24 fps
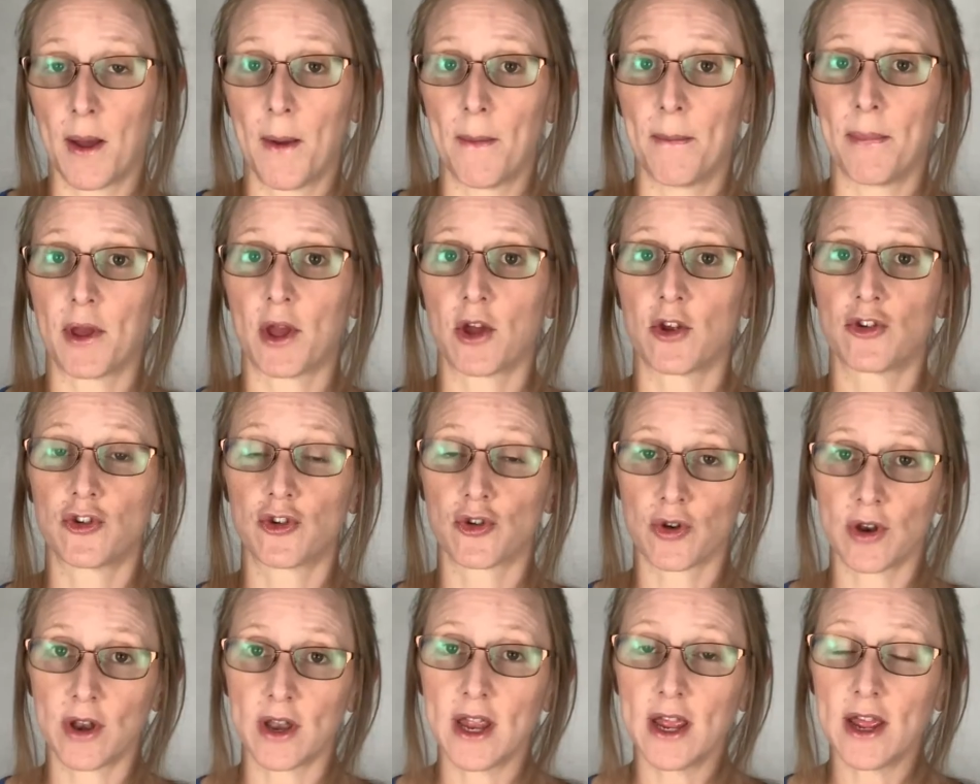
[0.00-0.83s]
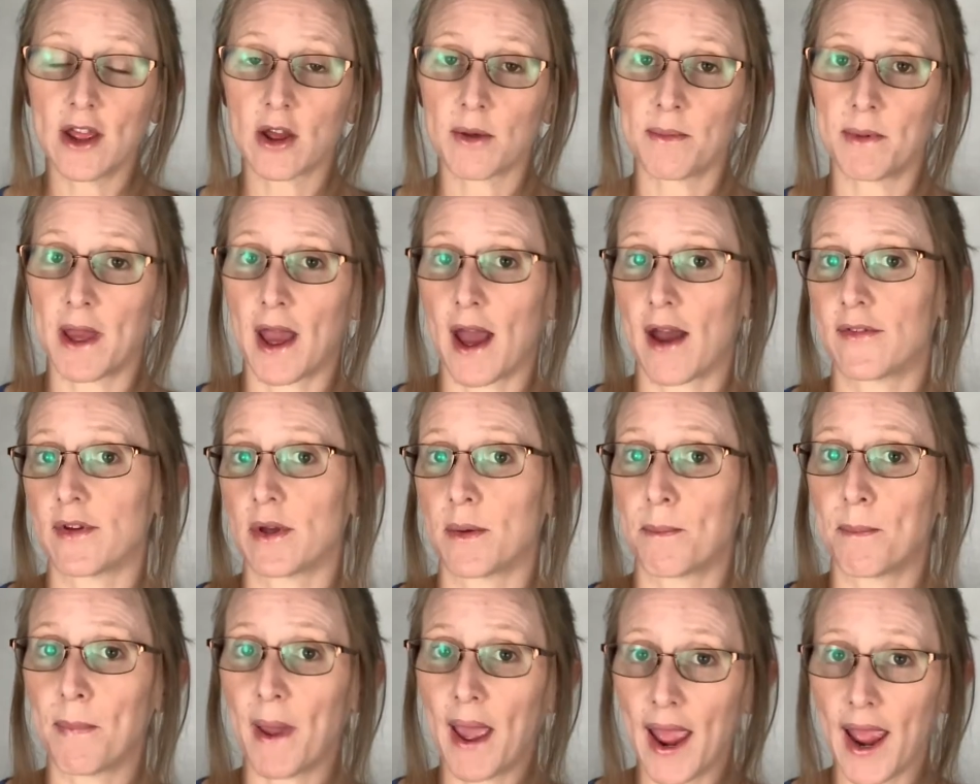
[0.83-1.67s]
because your knee could be having
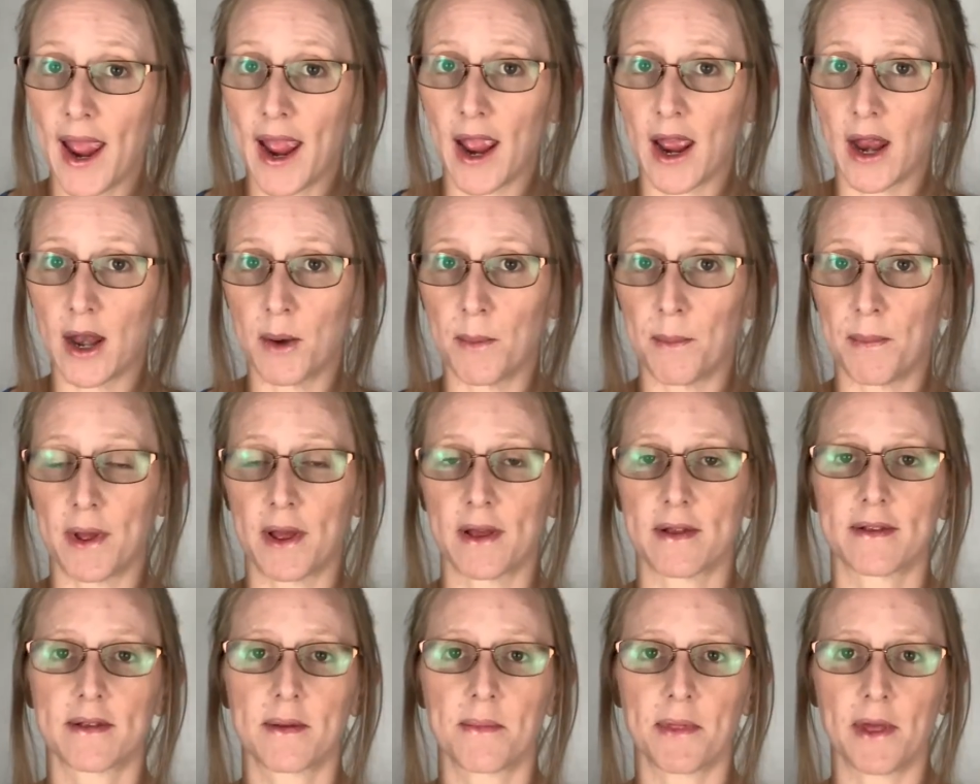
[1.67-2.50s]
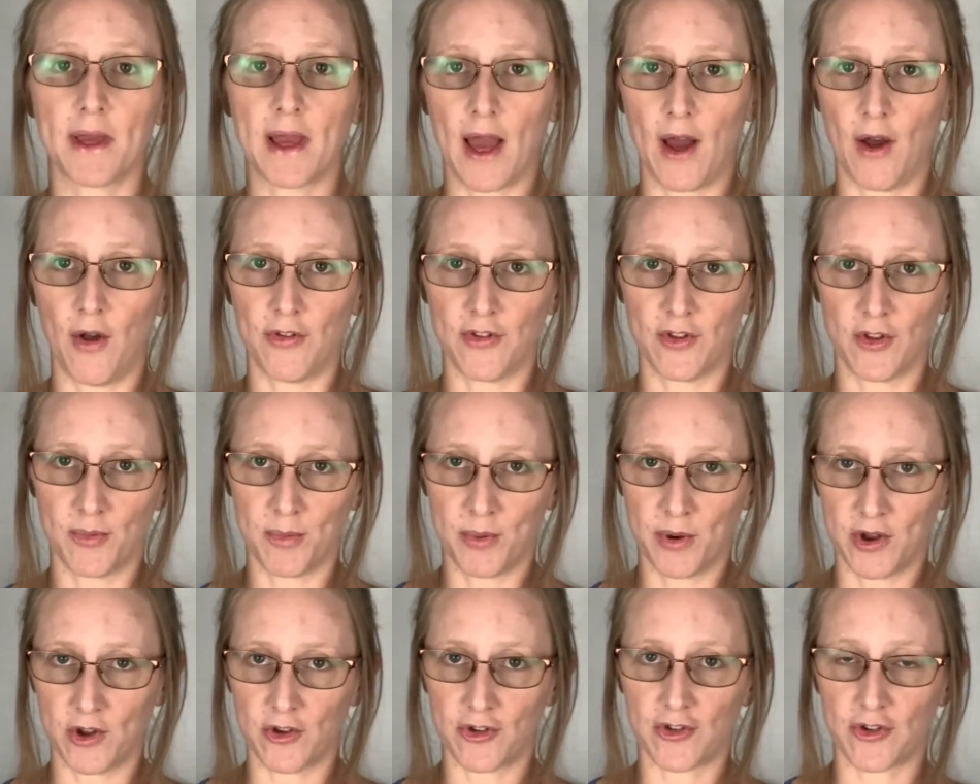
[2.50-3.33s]
pain because something else is
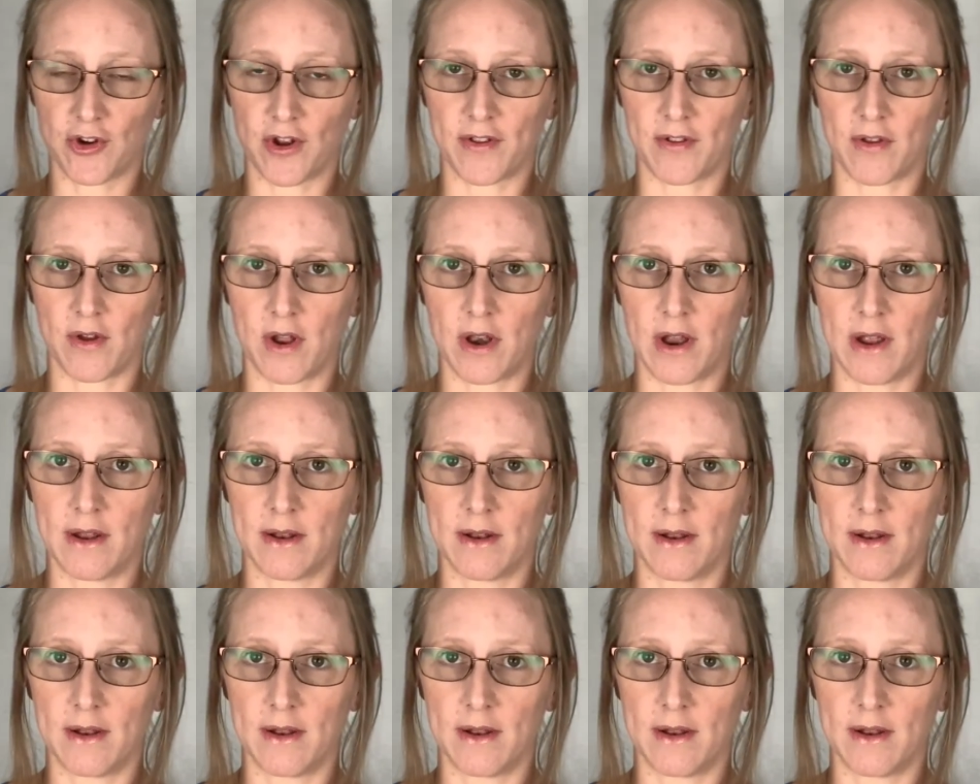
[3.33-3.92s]
putting stress on it.